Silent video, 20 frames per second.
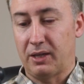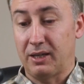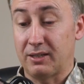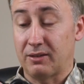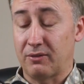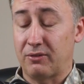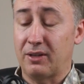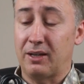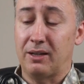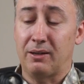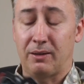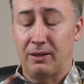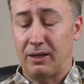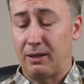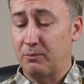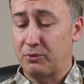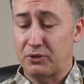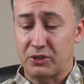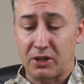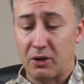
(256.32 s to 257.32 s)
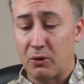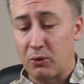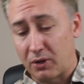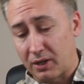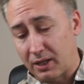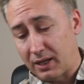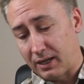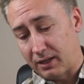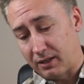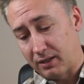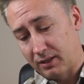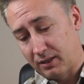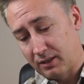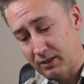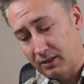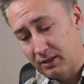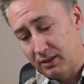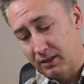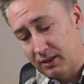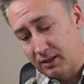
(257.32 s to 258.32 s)
that is, I'm so glad
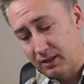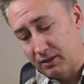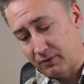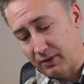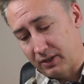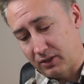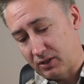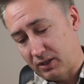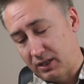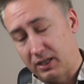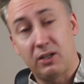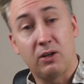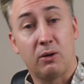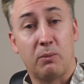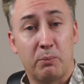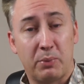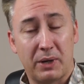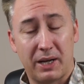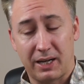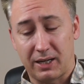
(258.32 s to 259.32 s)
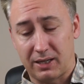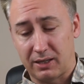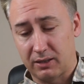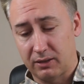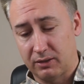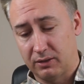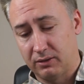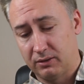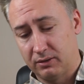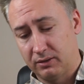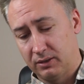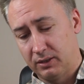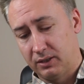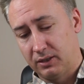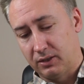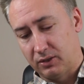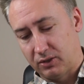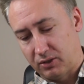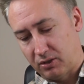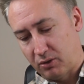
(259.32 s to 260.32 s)
they've actually gone back
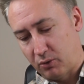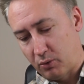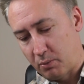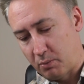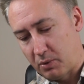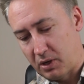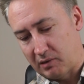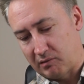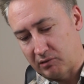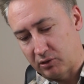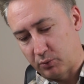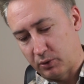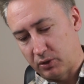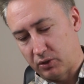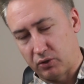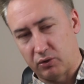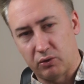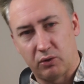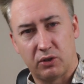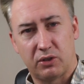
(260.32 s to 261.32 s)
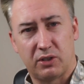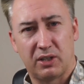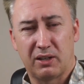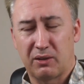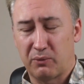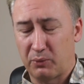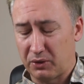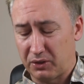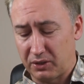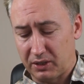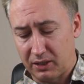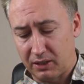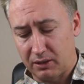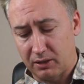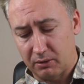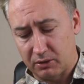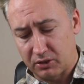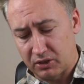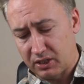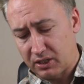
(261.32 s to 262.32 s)
to a micro switch joystick. With the
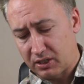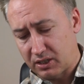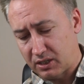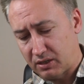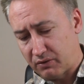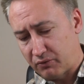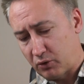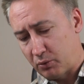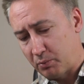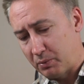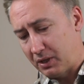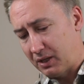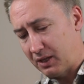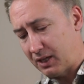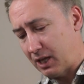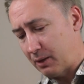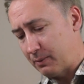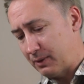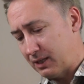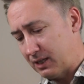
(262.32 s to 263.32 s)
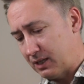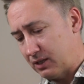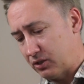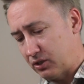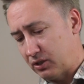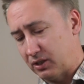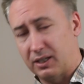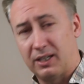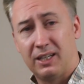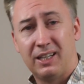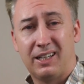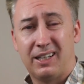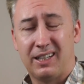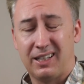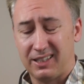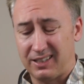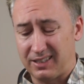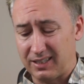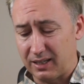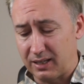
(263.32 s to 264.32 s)
C64 Mini that came out last year,
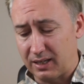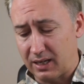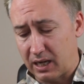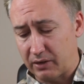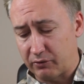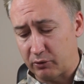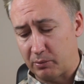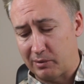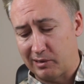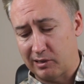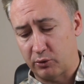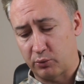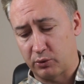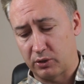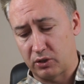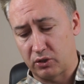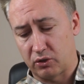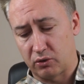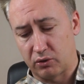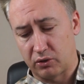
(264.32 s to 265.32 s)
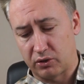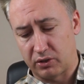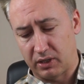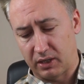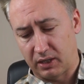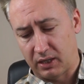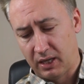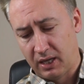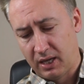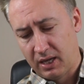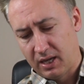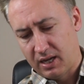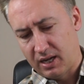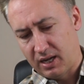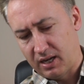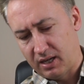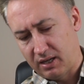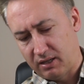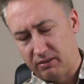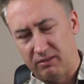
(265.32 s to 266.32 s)
it didn't have a micro switch joystick,
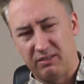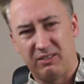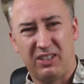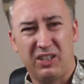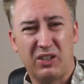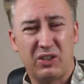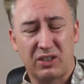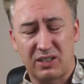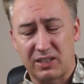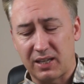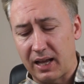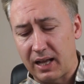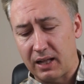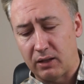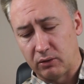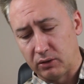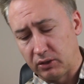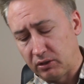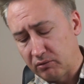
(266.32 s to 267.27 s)
and you could tell.